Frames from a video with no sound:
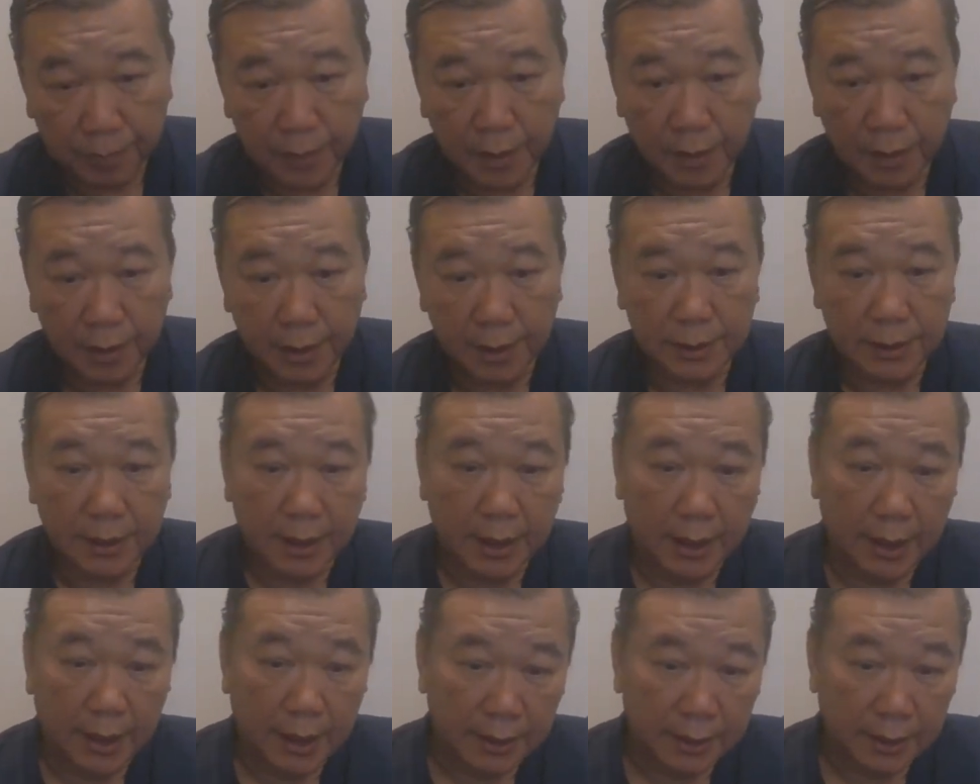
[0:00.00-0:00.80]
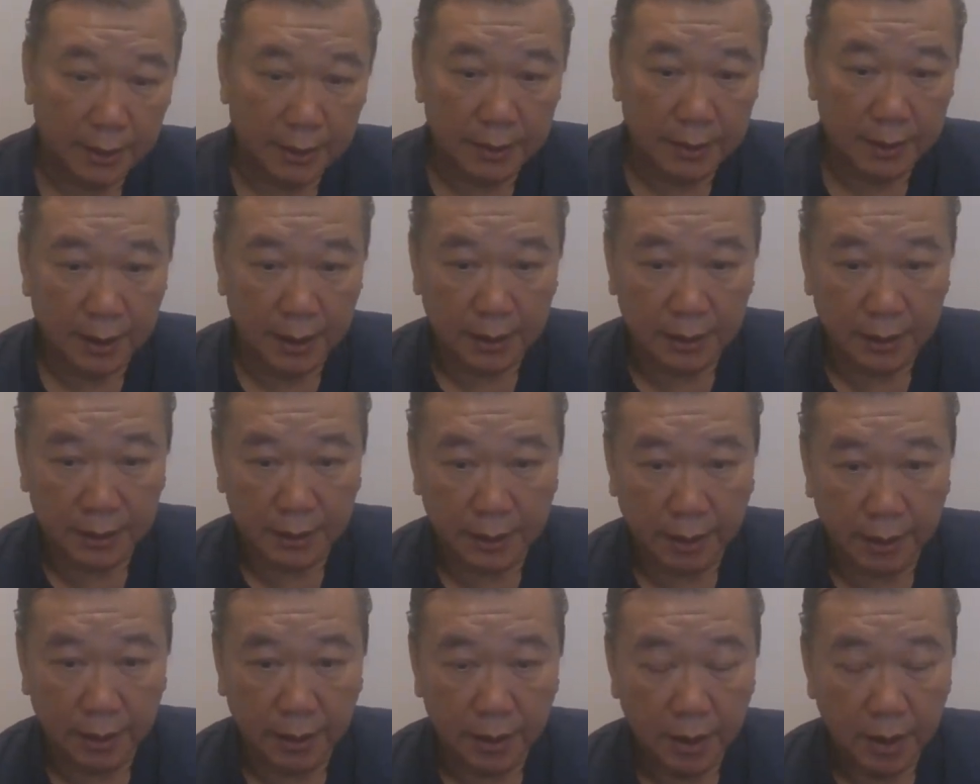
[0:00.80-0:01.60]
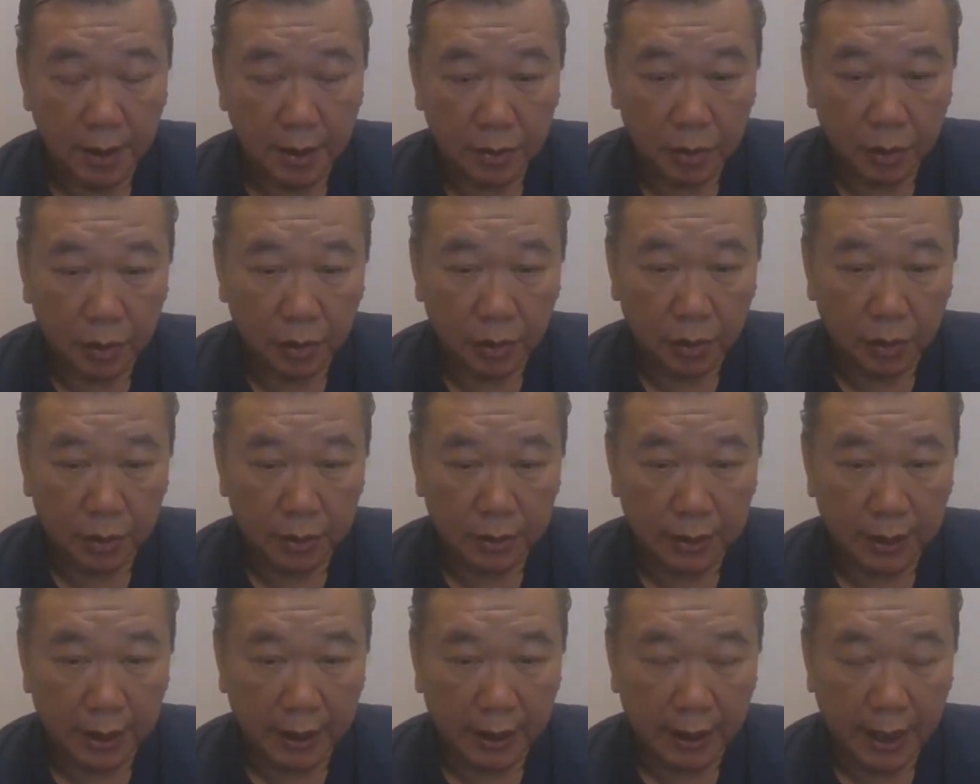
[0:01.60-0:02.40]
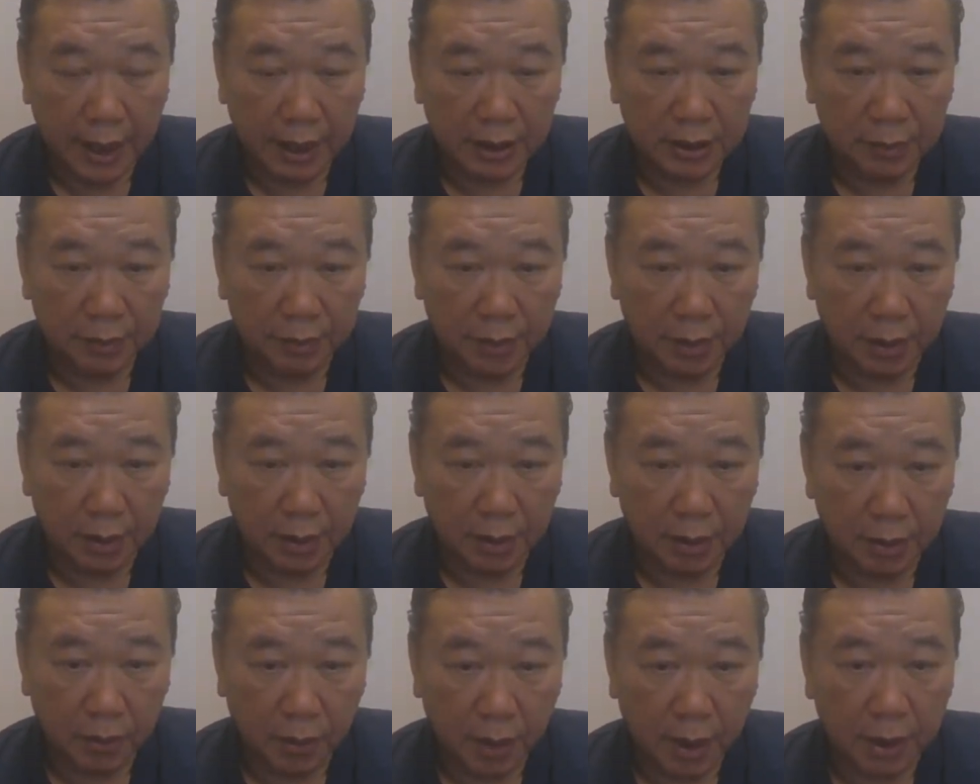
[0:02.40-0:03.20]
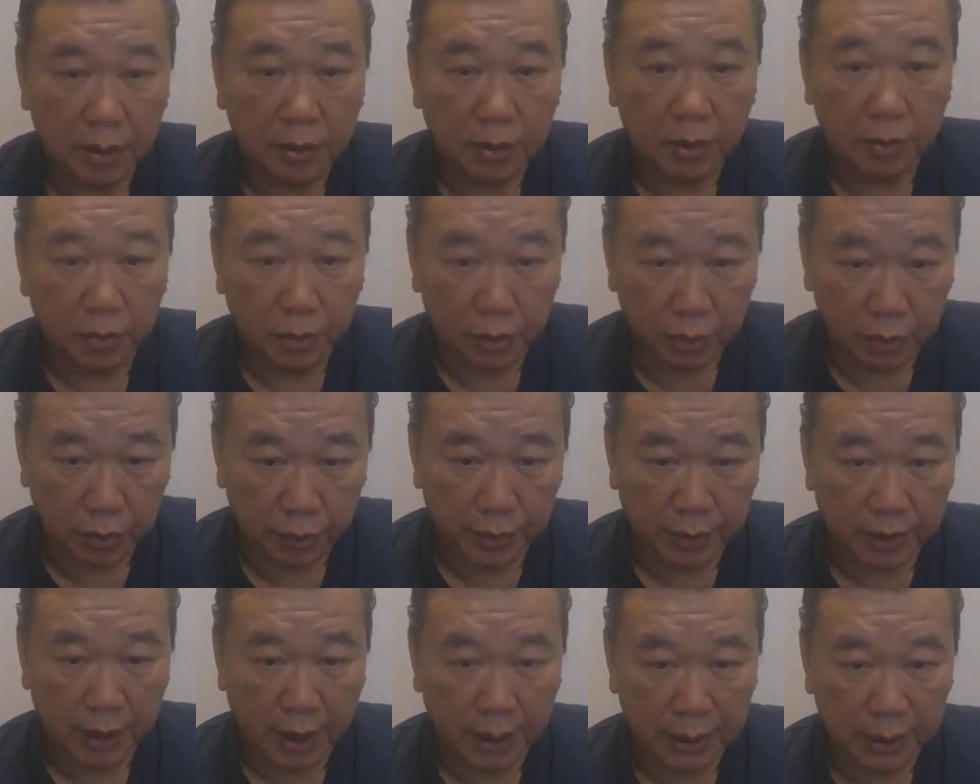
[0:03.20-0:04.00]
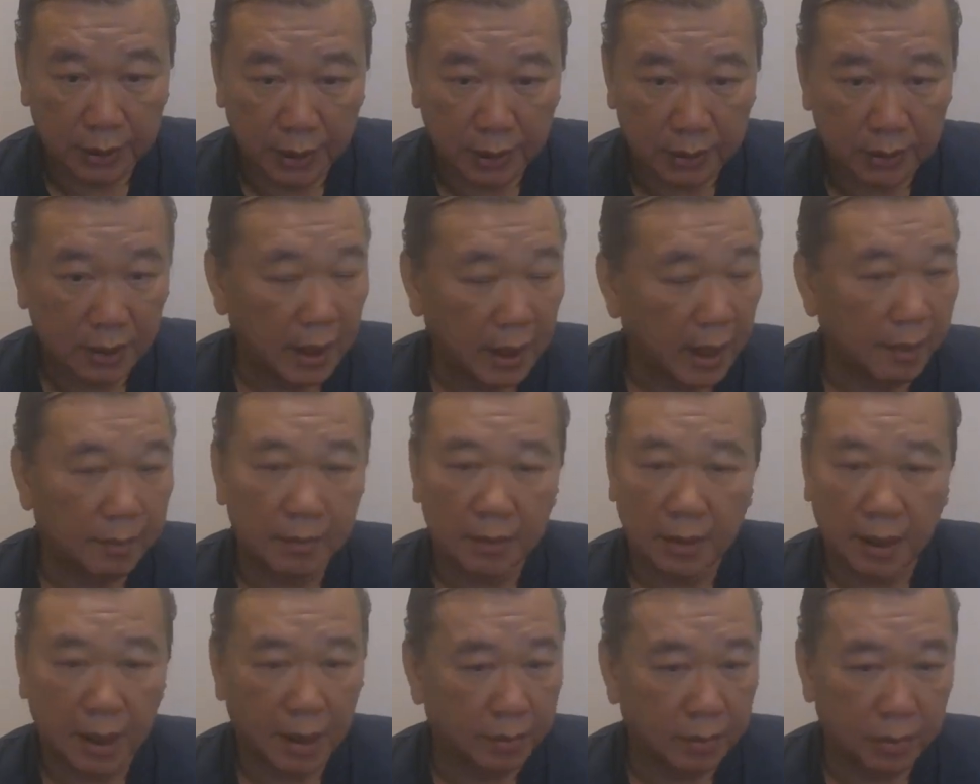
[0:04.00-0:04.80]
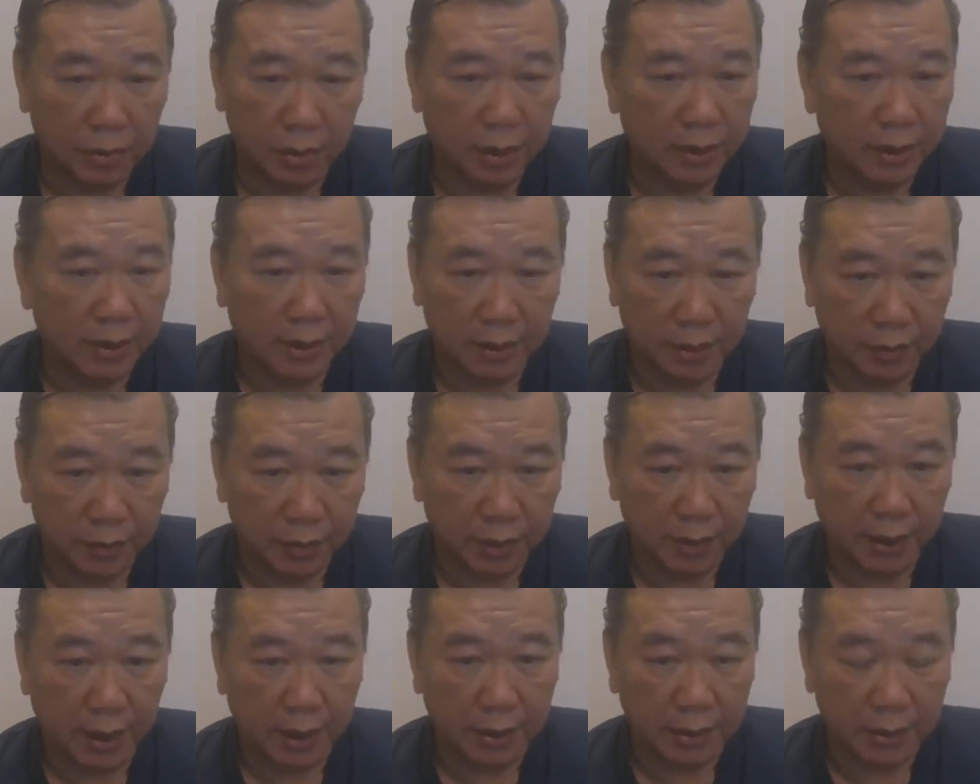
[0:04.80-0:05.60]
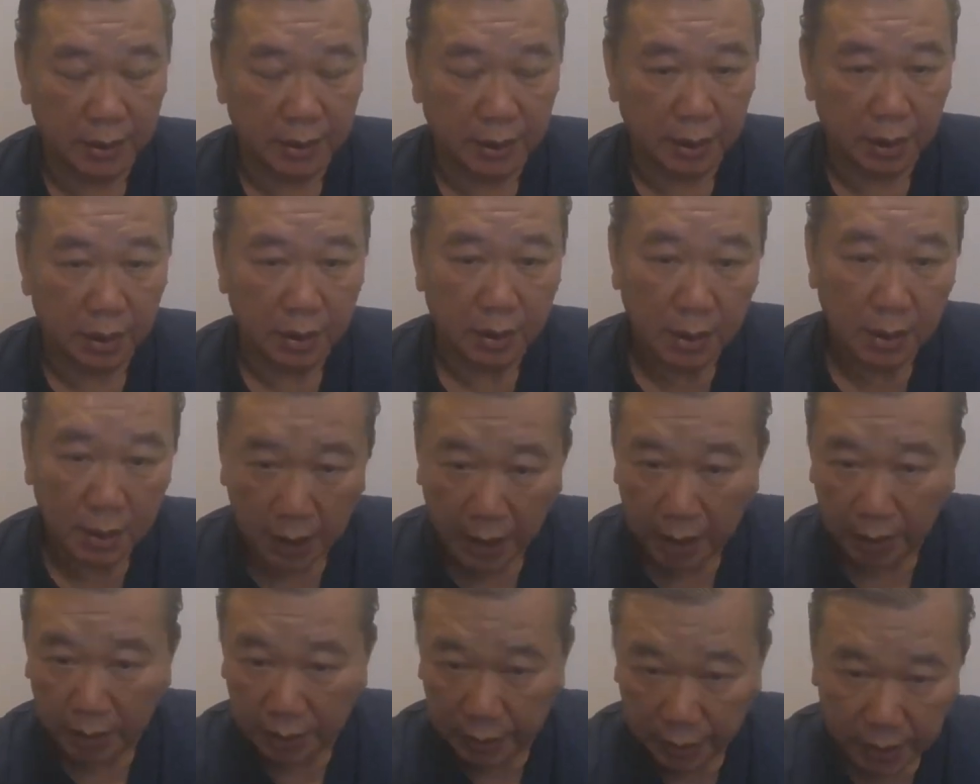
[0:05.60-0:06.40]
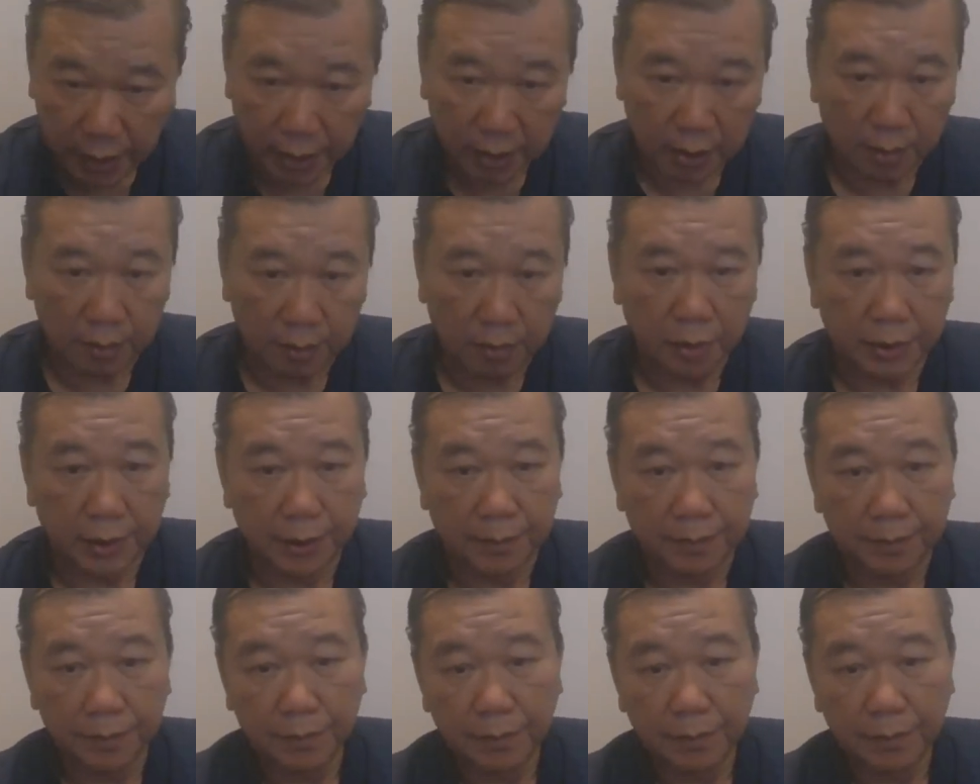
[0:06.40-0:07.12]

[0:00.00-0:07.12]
These are the thing. So they ask me, what are you going to do with cancer? I say, I'm doing nothing with the cancer. No, I'll take care of the body.